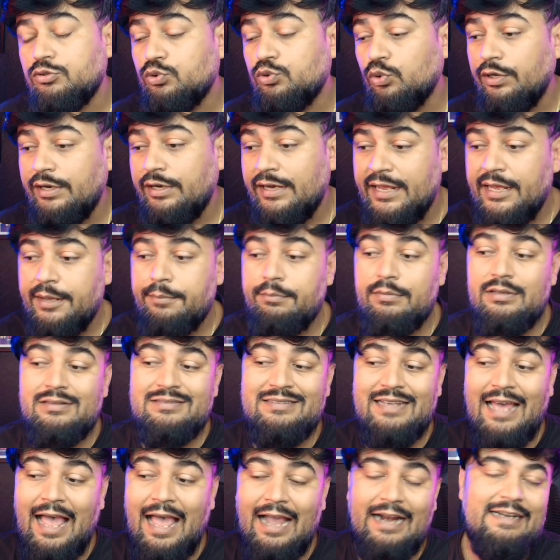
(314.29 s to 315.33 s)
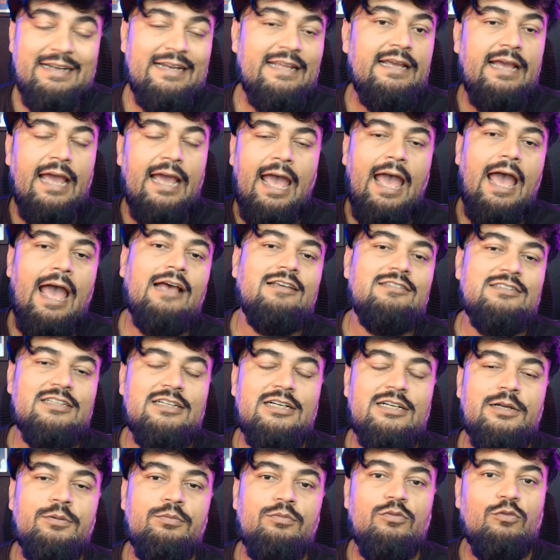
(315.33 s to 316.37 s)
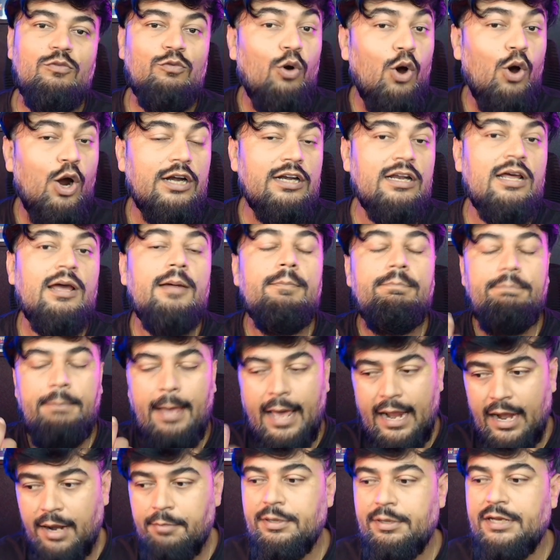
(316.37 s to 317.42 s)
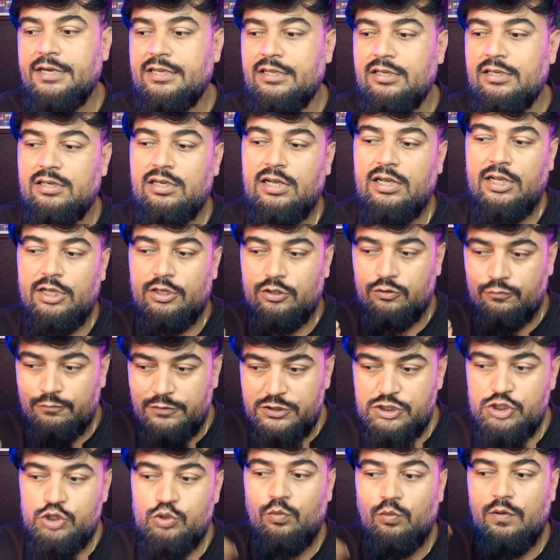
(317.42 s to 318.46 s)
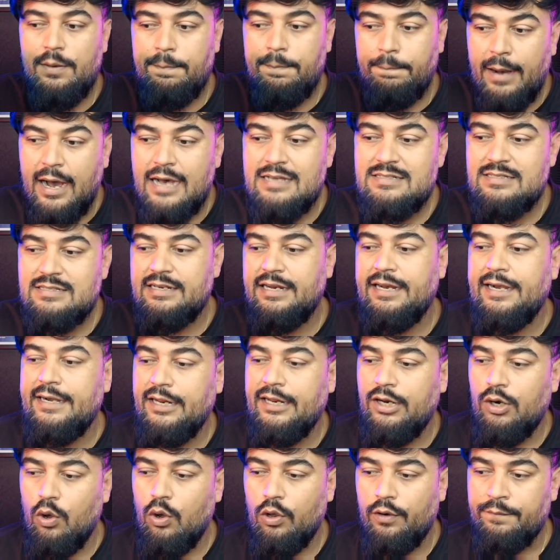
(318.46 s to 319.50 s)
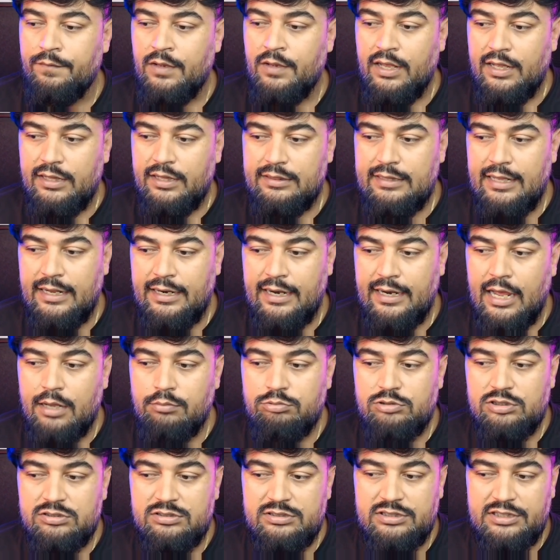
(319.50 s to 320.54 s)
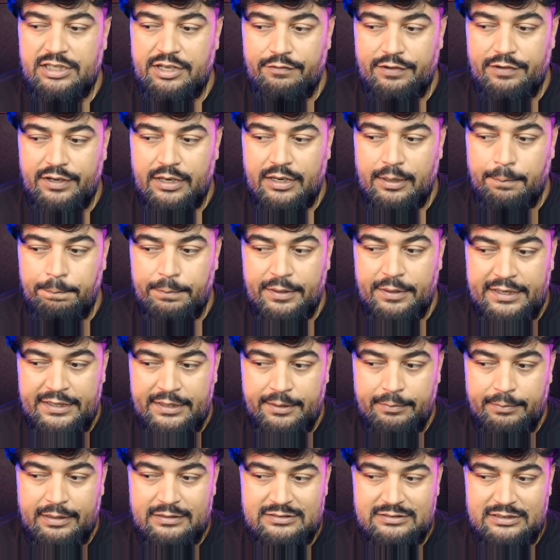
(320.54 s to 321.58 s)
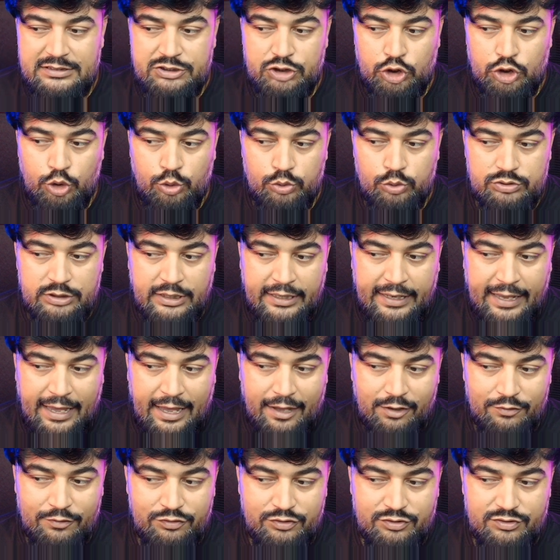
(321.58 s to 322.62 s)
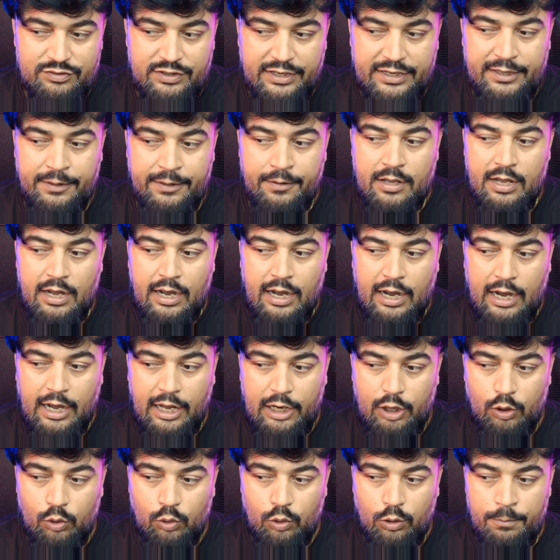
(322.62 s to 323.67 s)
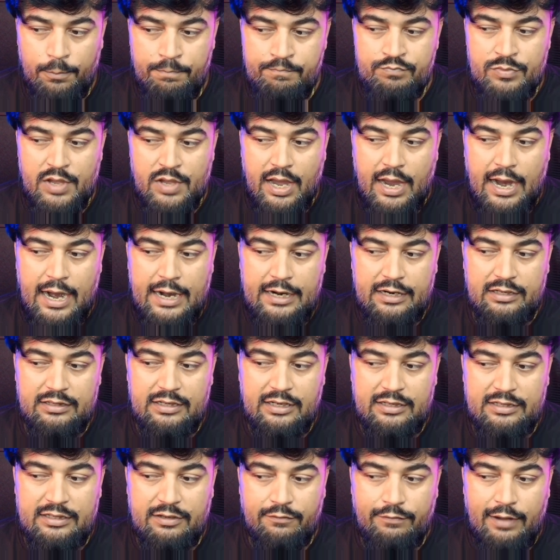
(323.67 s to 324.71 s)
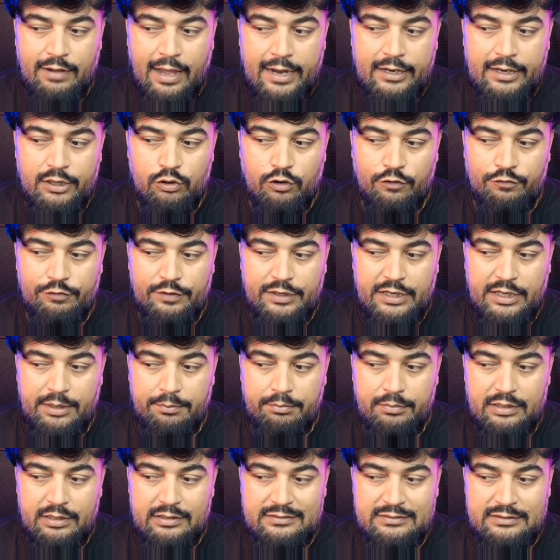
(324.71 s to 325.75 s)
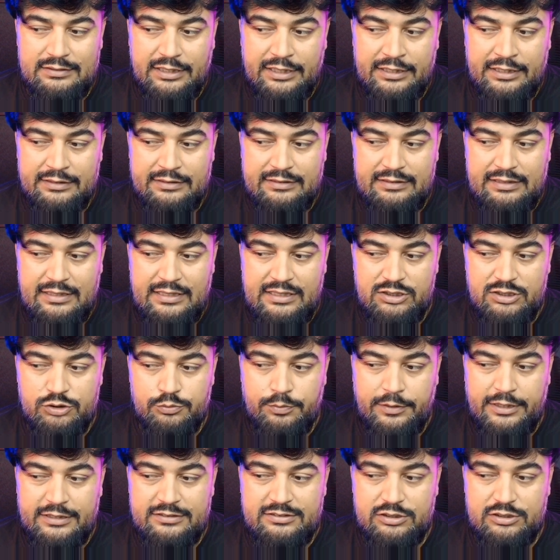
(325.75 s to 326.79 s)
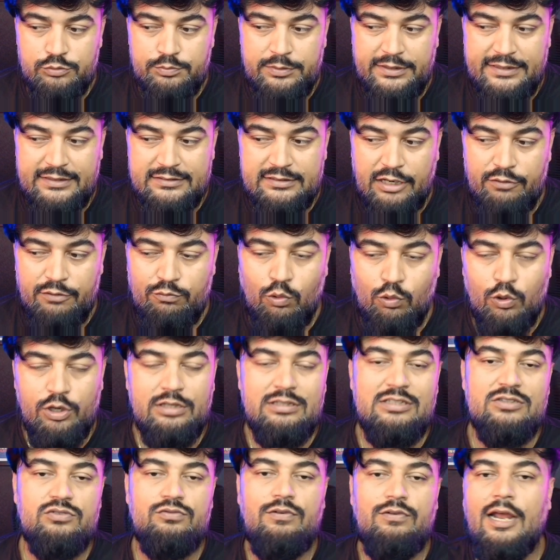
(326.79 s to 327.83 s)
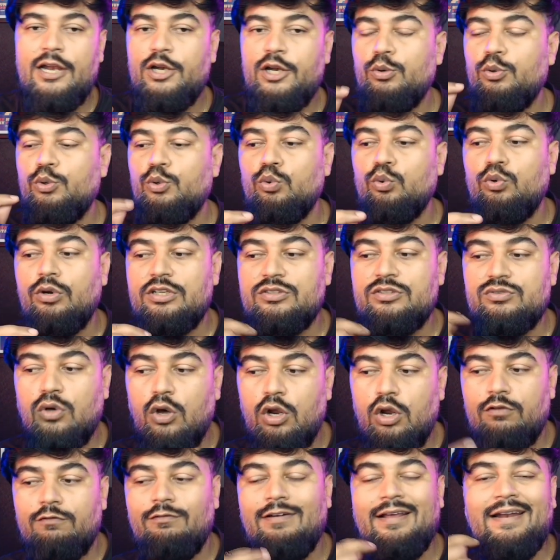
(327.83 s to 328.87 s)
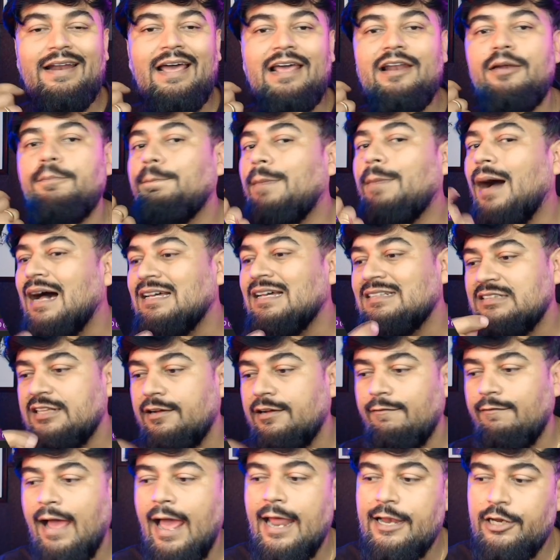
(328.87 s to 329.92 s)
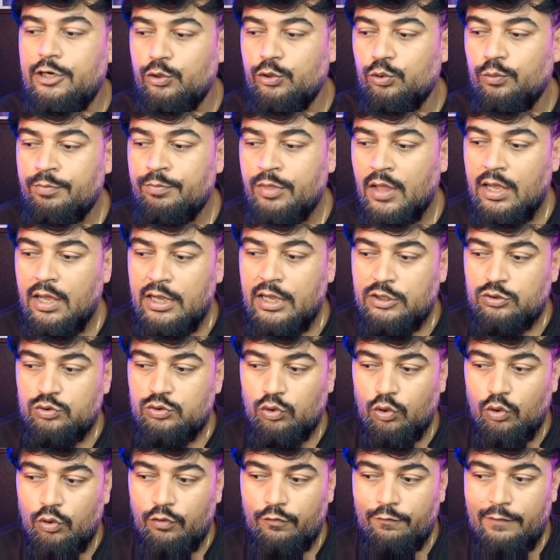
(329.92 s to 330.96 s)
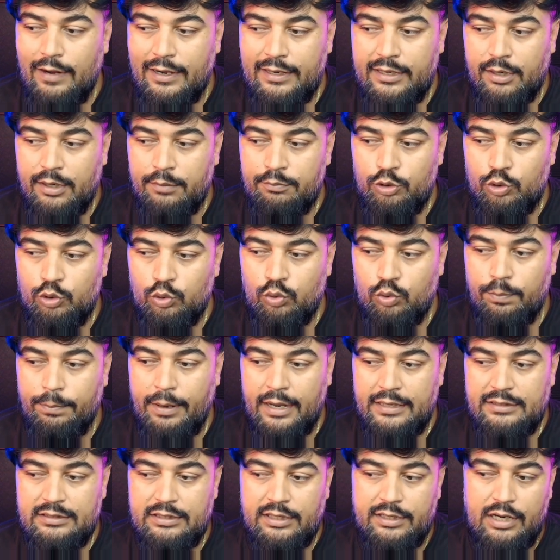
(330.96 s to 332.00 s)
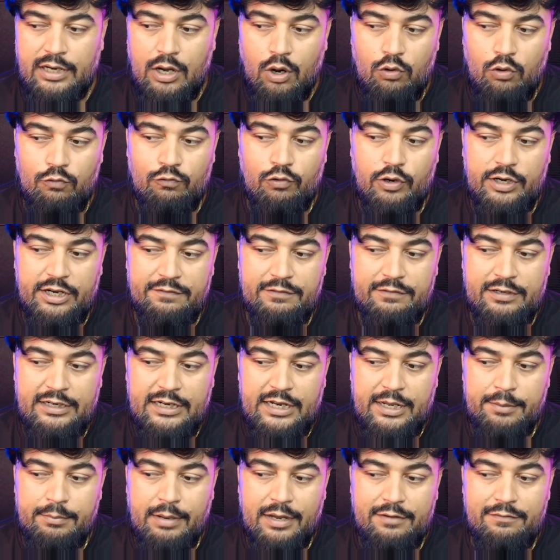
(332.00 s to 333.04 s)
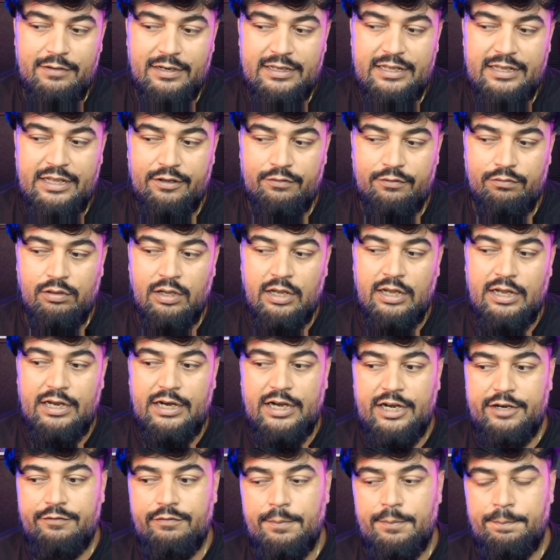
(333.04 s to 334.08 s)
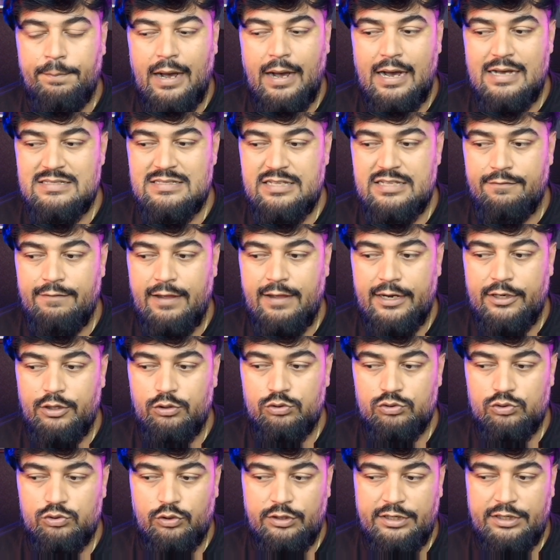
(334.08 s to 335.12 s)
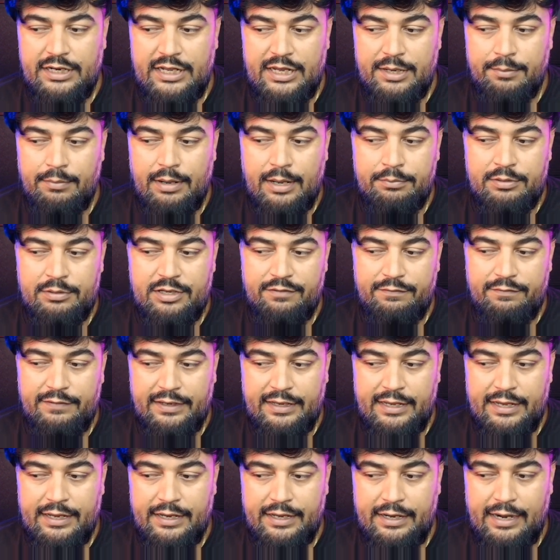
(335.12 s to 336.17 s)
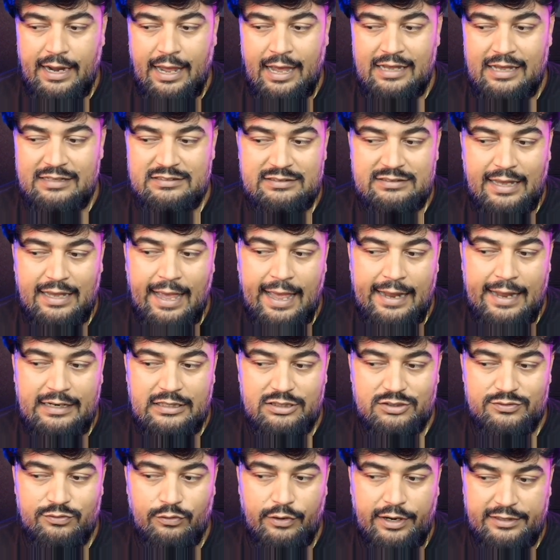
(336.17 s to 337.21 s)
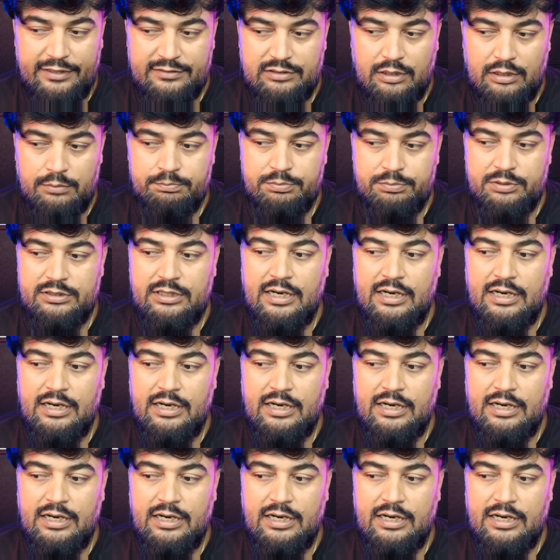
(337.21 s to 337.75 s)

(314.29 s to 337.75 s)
So name is acting as a what? Parameter, which you will pass later on. Then I'm just giving a print message using f string hello, and then the value of name is in these braces because I want this value to resolve when I'll pass the value. So welcome to Python. Now whatever name I will give, it will pass the value. So name I'm giving here as Alice, for example.